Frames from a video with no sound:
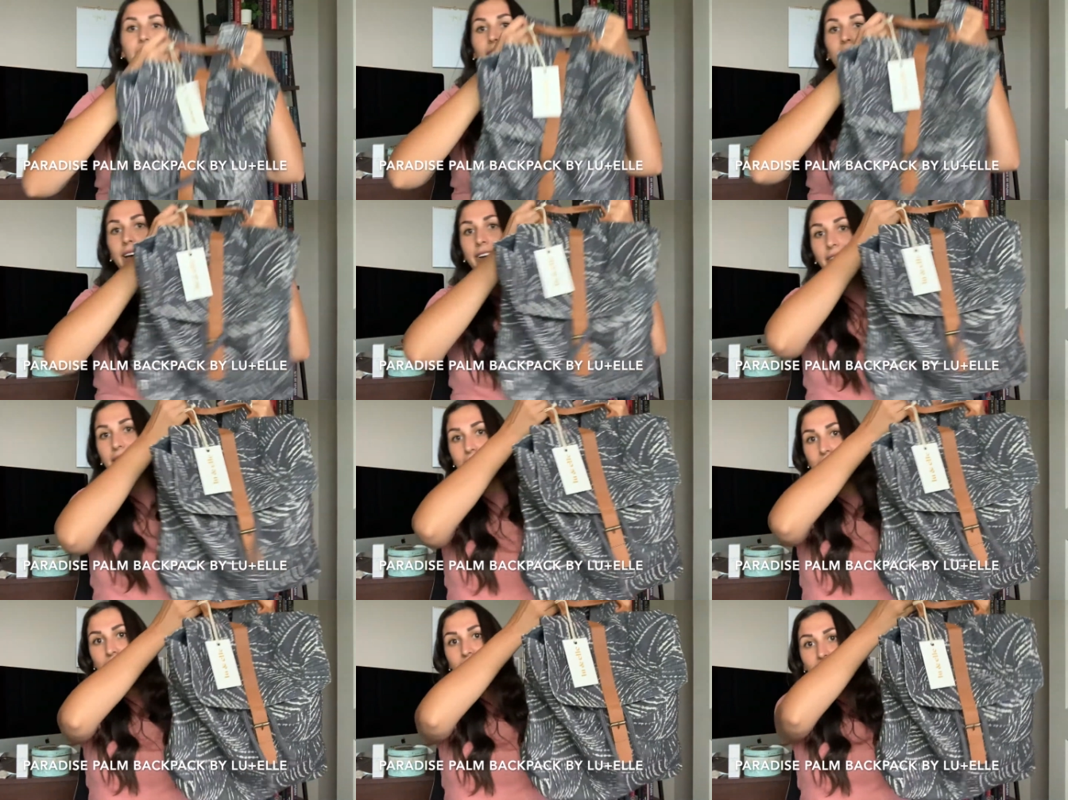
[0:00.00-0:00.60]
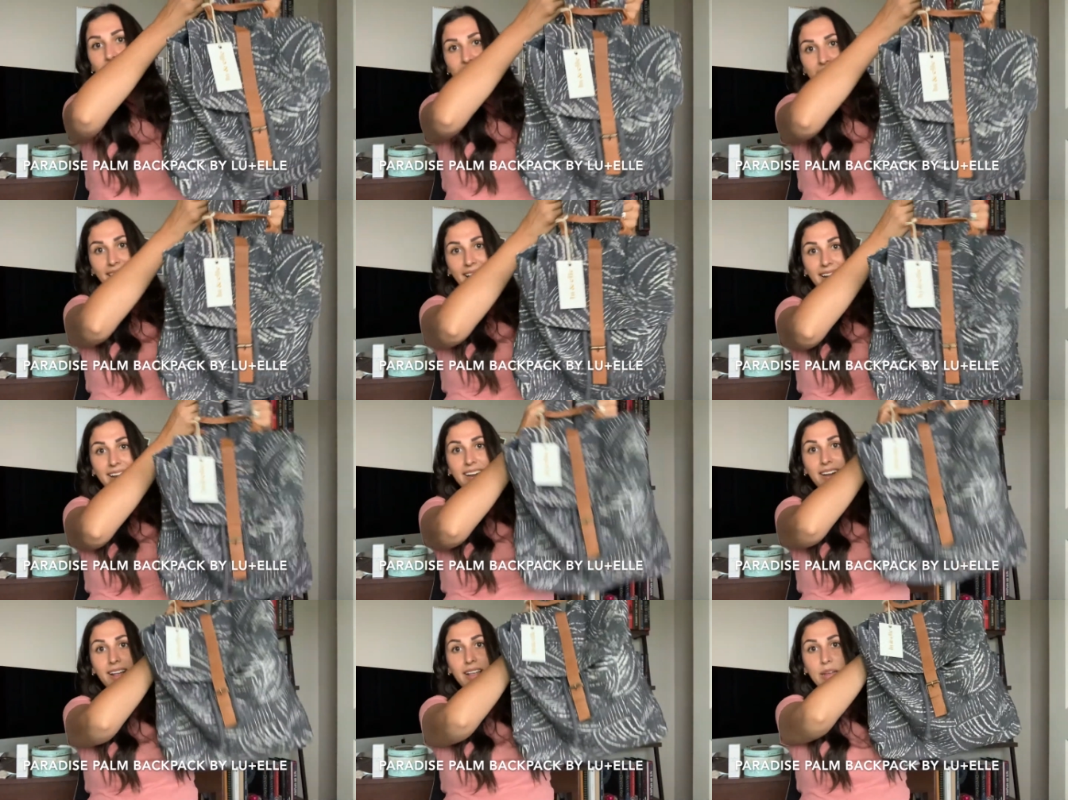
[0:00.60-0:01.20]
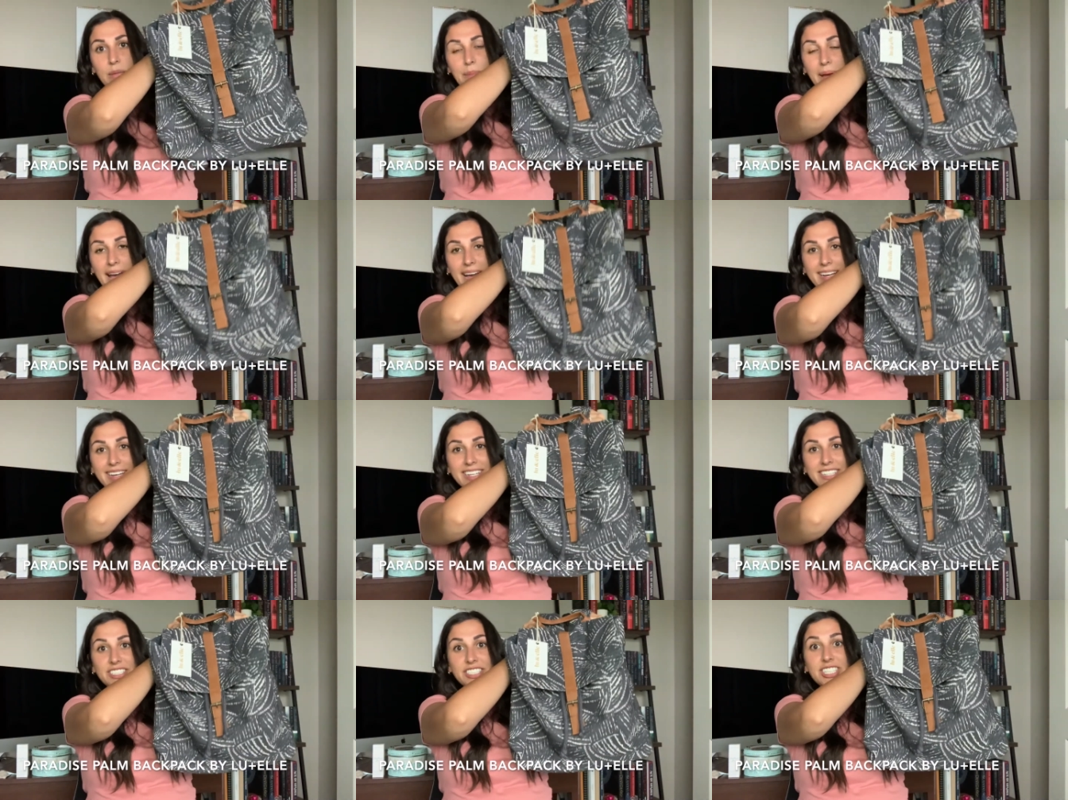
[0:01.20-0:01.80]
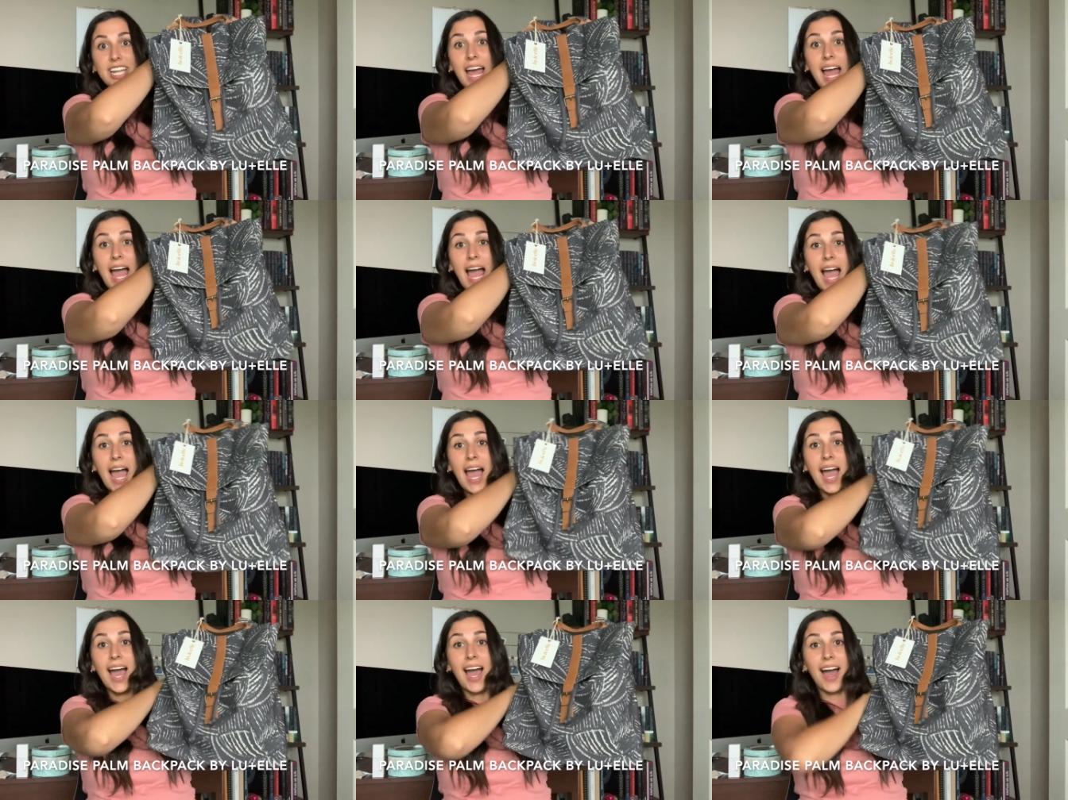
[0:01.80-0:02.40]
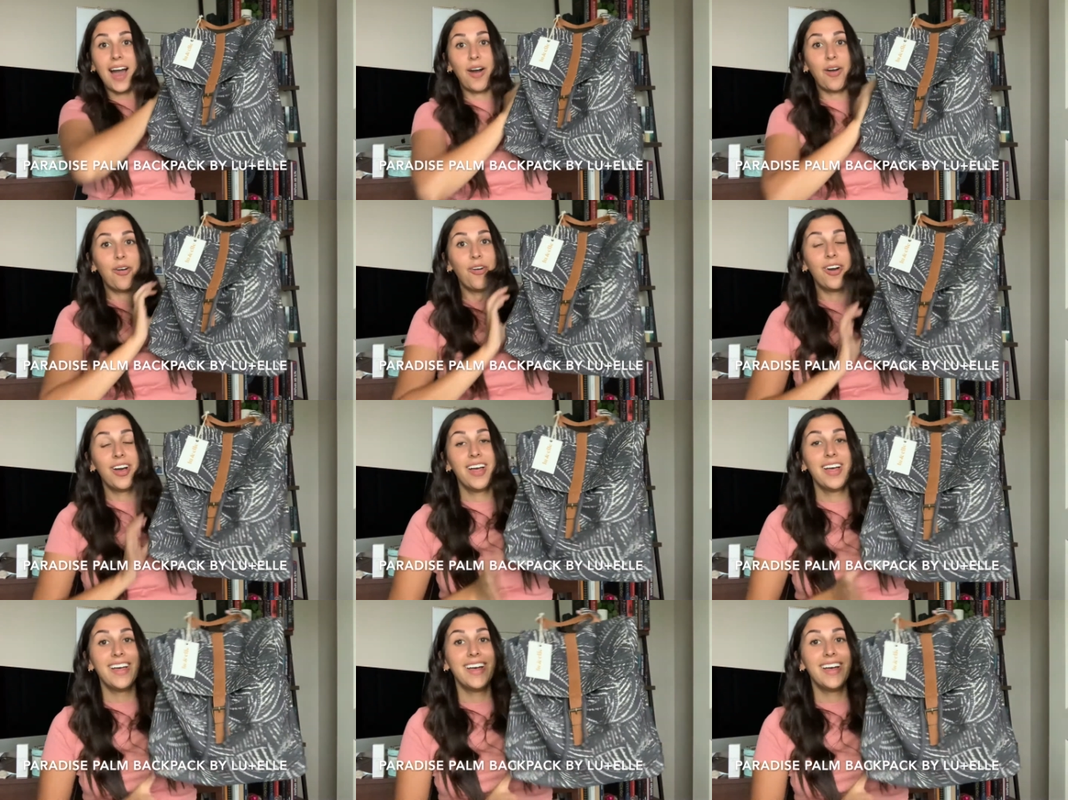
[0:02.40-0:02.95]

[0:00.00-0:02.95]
Okay, I got it all unpackaged. How